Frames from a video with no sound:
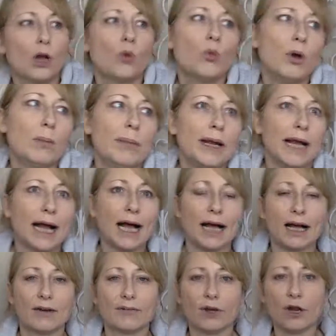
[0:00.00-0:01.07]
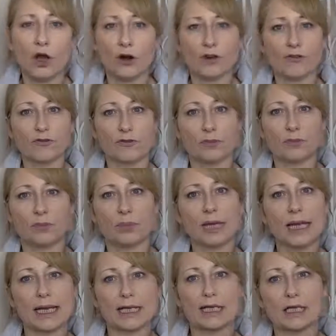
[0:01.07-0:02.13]
women have a lot of
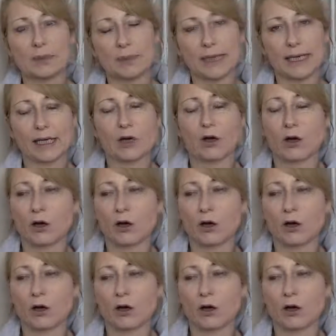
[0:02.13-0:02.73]
plates spinning or,